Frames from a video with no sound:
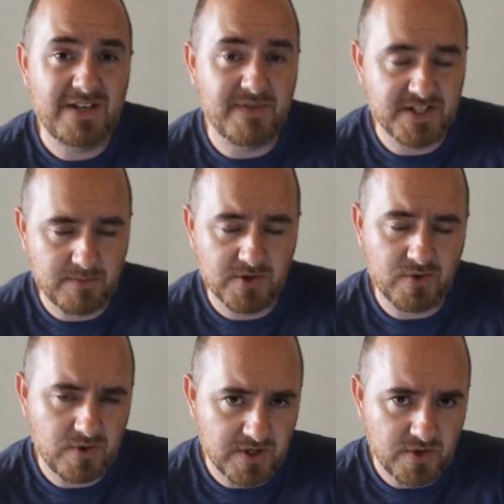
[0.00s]
visible, so
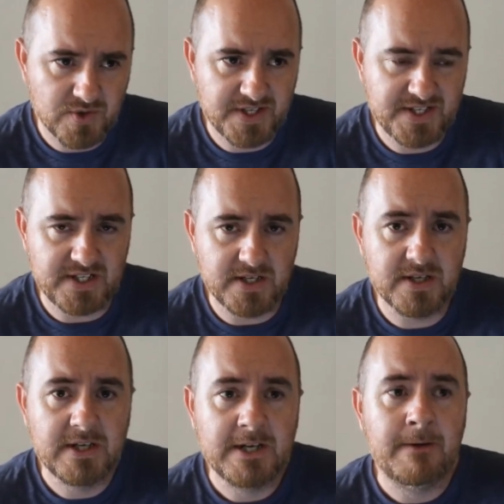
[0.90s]
you can usually see it.
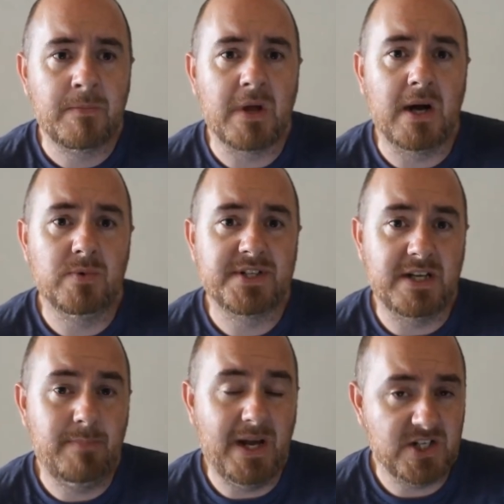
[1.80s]
I would
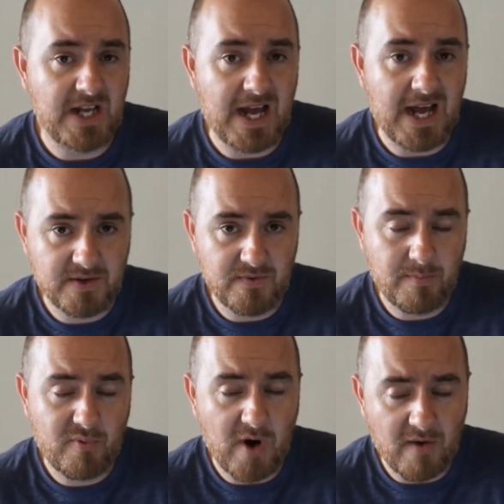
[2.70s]
say patient active,
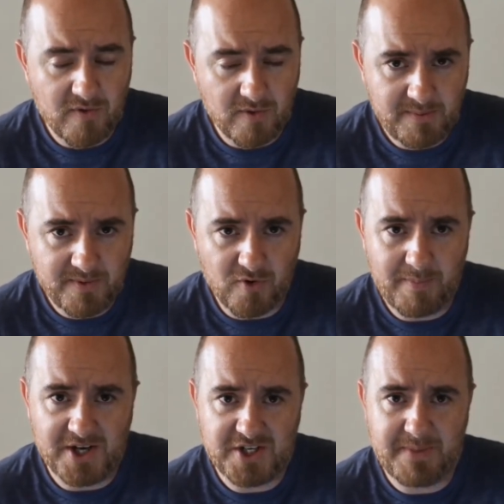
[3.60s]
preferably before
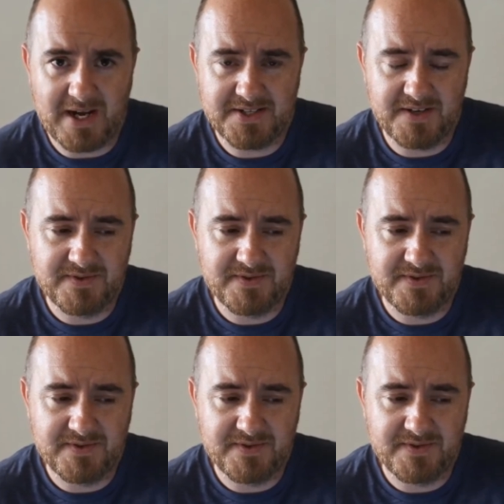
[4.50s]
patient passive.